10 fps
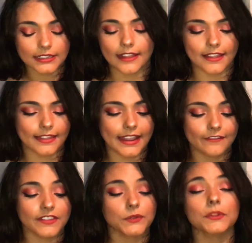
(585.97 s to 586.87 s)
And then they
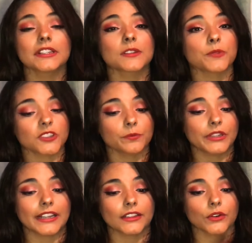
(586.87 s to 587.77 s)
have this one that's supposed to be
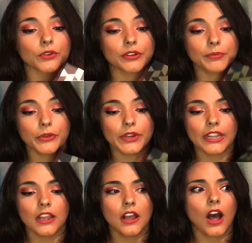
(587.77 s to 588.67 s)
like the Huda Beauty,